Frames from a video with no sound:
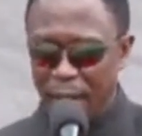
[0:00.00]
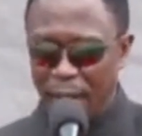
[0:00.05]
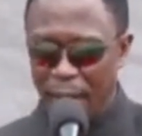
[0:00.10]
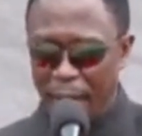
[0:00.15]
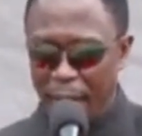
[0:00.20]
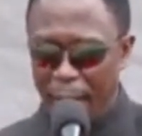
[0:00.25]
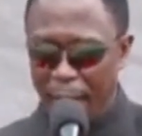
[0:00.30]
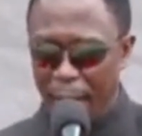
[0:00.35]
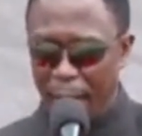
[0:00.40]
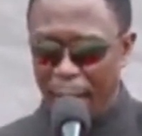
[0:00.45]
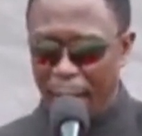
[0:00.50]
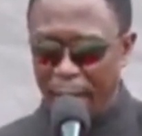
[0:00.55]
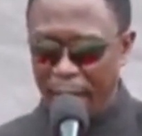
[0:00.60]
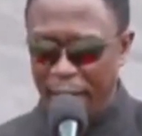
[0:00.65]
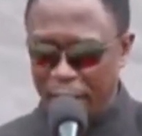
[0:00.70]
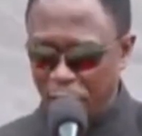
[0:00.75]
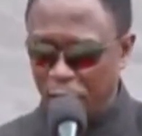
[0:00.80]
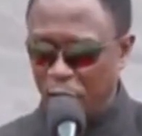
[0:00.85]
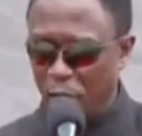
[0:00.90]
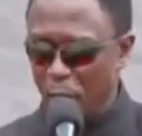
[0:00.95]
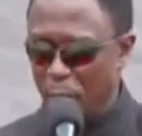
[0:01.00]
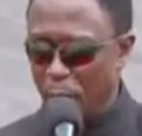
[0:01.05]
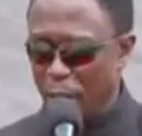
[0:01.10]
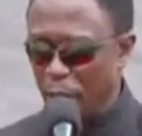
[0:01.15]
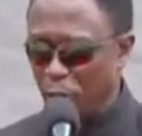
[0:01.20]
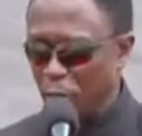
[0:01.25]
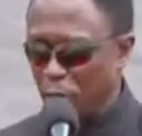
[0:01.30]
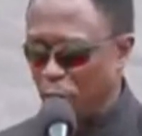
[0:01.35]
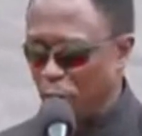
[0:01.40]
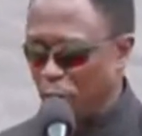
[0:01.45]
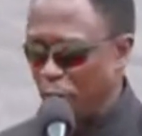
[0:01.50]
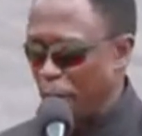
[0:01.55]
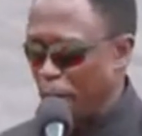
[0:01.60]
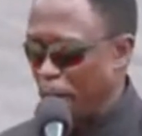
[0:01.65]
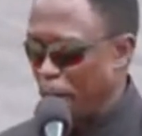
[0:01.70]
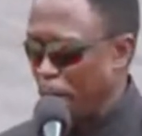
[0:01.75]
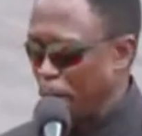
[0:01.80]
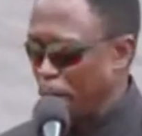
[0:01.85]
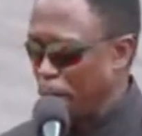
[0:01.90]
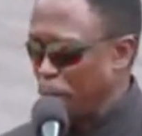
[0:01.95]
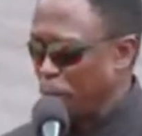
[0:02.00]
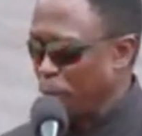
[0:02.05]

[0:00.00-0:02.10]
National Bank of Kenya,